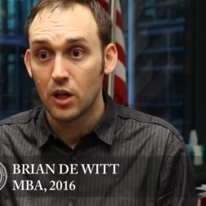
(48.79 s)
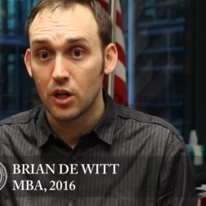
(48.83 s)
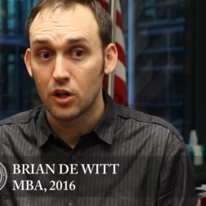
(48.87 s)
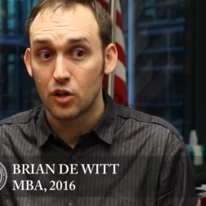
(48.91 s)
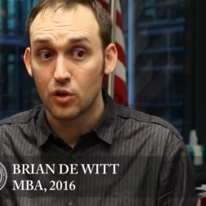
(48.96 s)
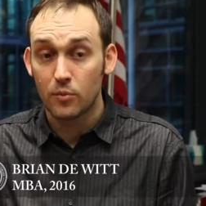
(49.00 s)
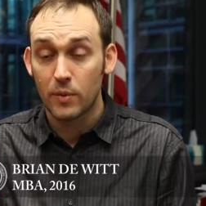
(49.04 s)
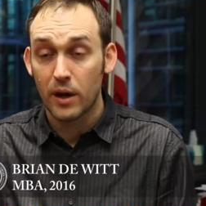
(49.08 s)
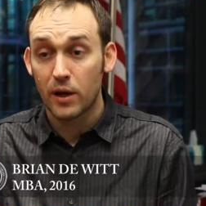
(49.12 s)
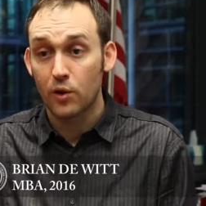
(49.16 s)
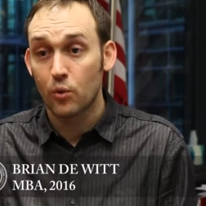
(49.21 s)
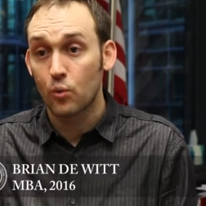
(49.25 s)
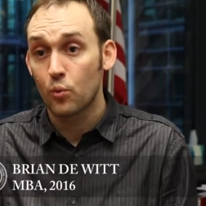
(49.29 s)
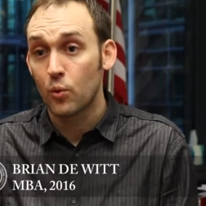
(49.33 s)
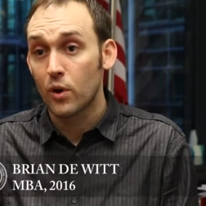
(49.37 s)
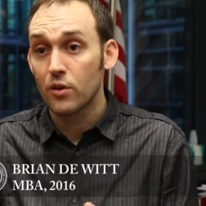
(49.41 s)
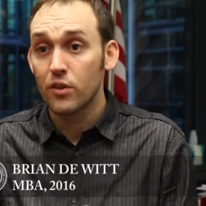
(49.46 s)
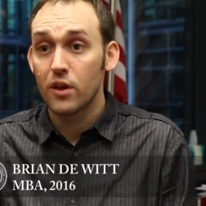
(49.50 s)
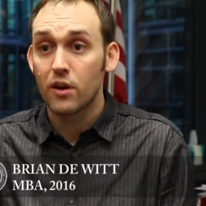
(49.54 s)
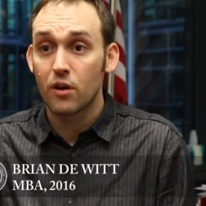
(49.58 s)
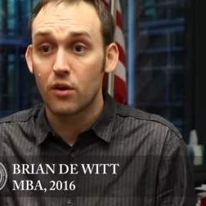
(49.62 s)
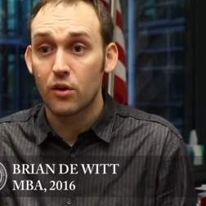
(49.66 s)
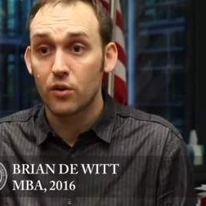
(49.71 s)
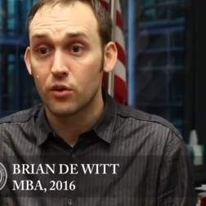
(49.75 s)
no matter where
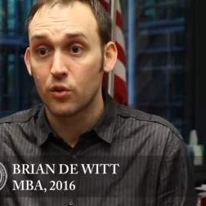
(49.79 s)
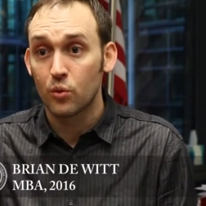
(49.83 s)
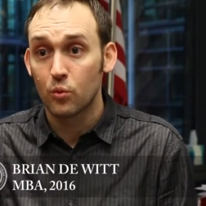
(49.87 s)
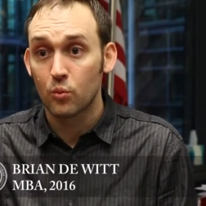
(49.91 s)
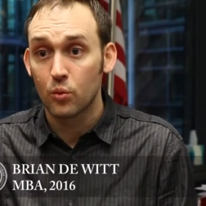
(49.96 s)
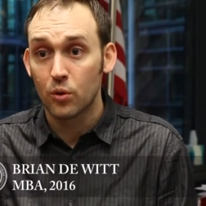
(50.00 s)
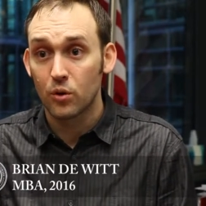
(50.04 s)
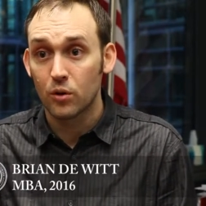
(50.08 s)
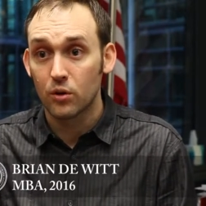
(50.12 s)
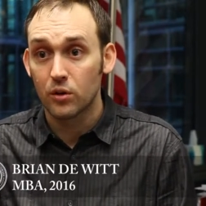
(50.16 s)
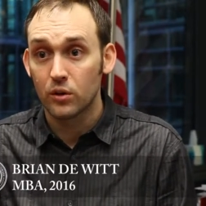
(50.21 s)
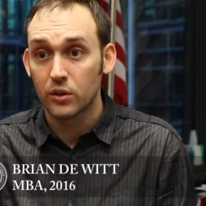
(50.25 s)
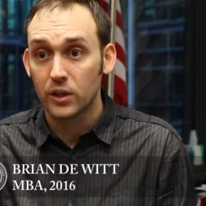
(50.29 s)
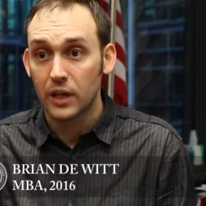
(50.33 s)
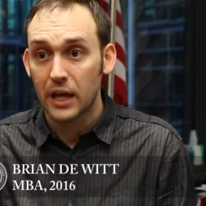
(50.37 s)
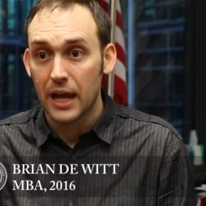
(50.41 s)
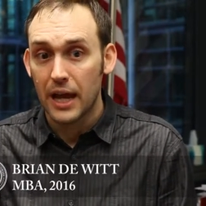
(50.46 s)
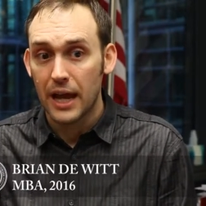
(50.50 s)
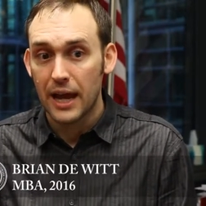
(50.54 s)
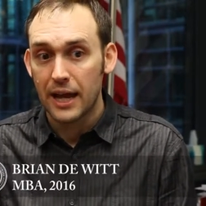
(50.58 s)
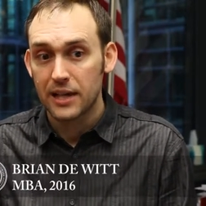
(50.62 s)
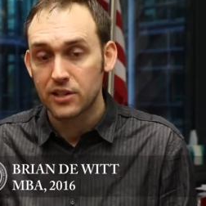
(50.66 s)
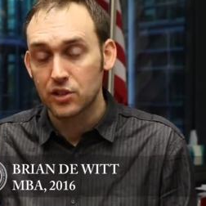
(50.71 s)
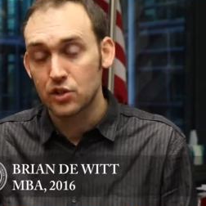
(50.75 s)
they are in the world,
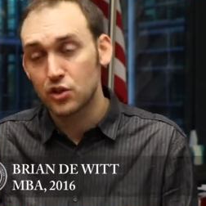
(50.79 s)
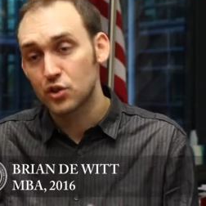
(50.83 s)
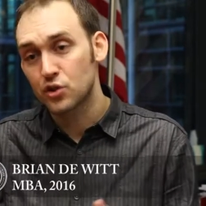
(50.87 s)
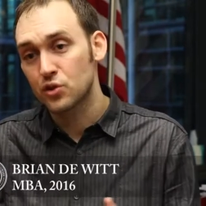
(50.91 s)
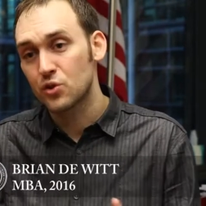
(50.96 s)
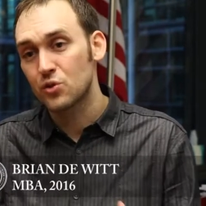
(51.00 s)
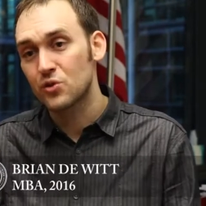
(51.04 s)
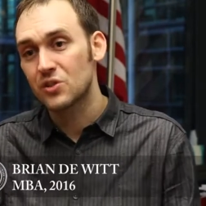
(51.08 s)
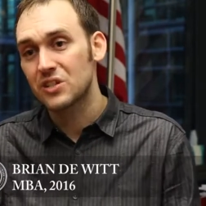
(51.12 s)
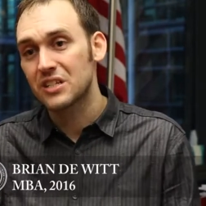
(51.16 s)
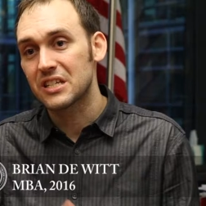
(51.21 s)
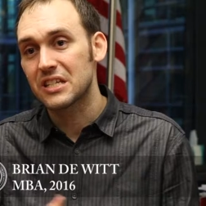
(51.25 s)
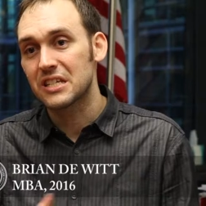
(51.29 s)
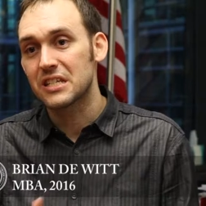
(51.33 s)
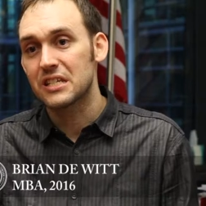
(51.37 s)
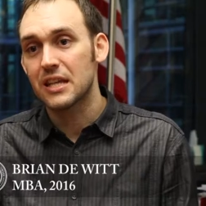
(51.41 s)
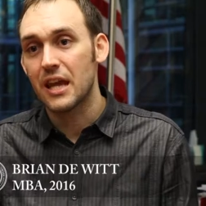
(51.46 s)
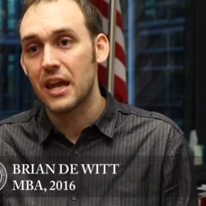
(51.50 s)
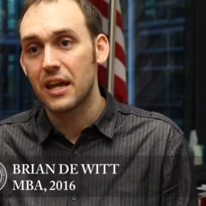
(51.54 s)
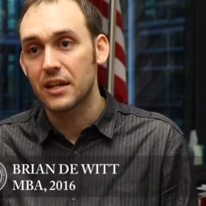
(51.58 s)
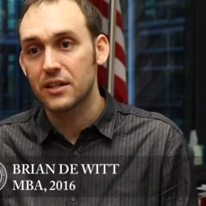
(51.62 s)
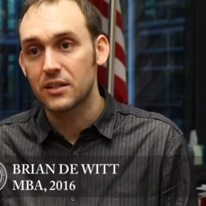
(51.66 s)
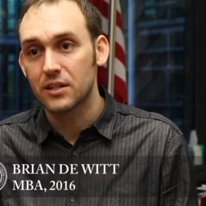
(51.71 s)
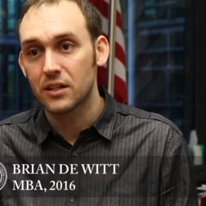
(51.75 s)
has a certain
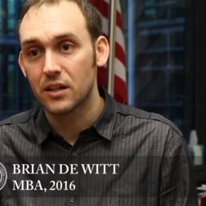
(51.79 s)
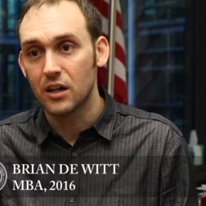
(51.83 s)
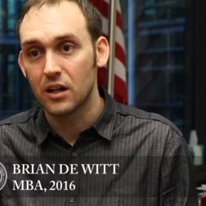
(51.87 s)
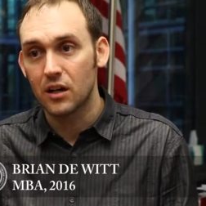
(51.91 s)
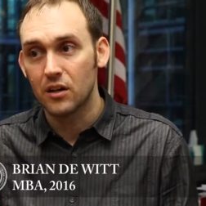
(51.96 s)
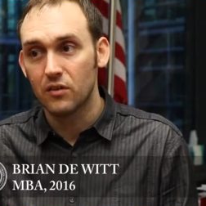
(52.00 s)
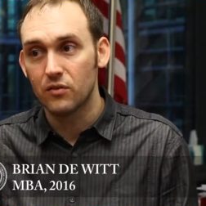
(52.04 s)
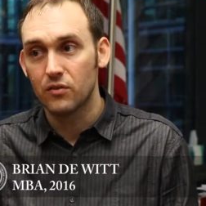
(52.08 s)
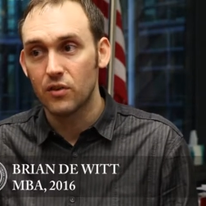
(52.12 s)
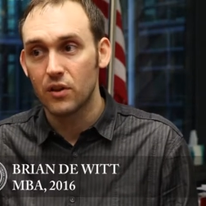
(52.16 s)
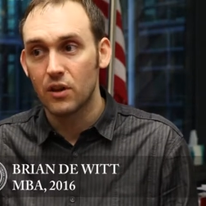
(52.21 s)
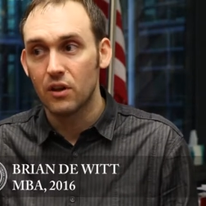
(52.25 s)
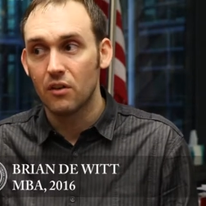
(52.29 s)
set of